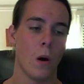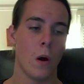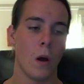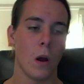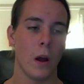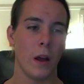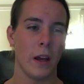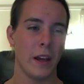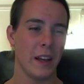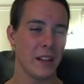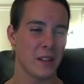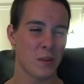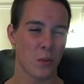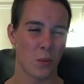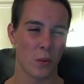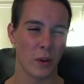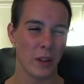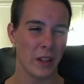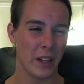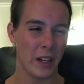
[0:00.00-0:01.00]
it's
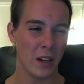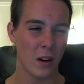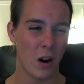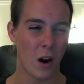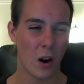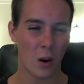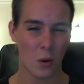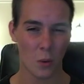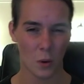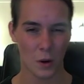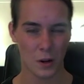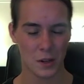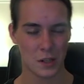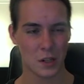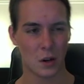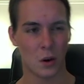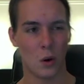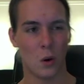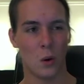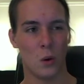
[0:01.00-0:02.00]
really awkward to
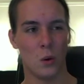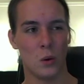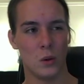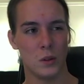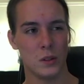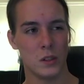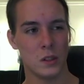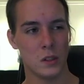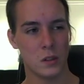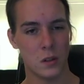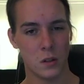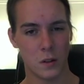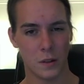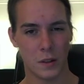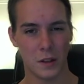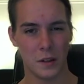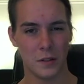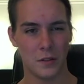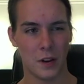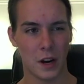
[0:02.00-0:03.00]
hold the
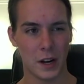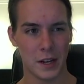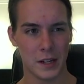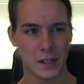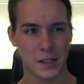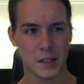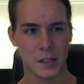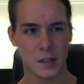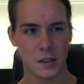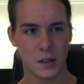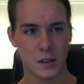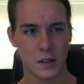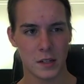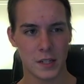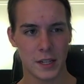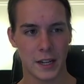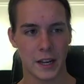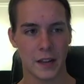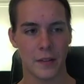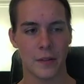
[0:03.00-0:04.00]
device to
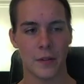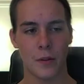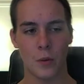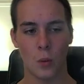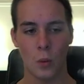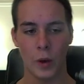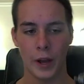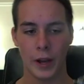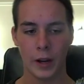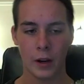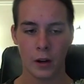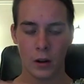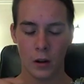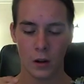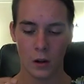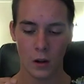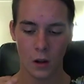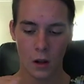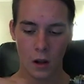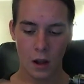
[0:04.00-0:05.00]
get the wick
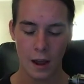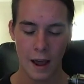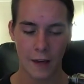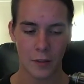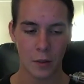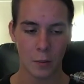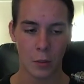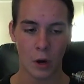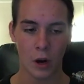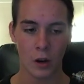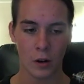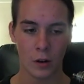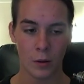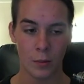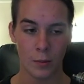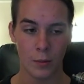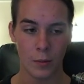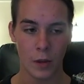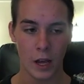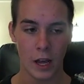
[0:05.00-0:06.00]
at the
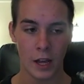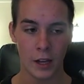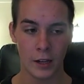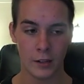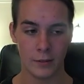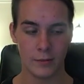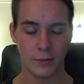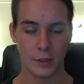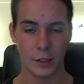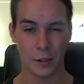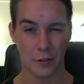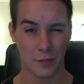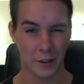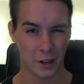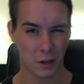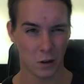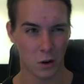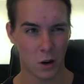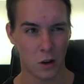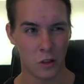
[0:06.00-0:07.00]
bottom and your
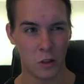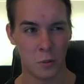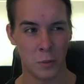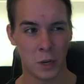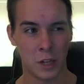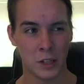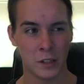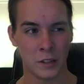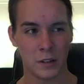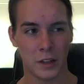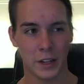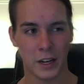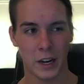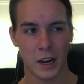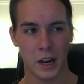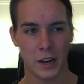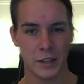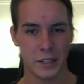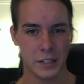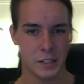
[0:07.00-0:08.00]
finger on the button. Like
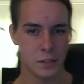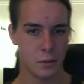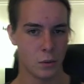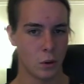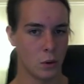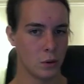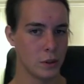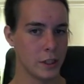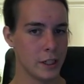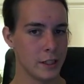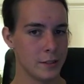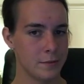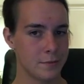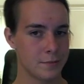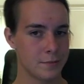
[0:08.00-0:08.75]
I need to hold it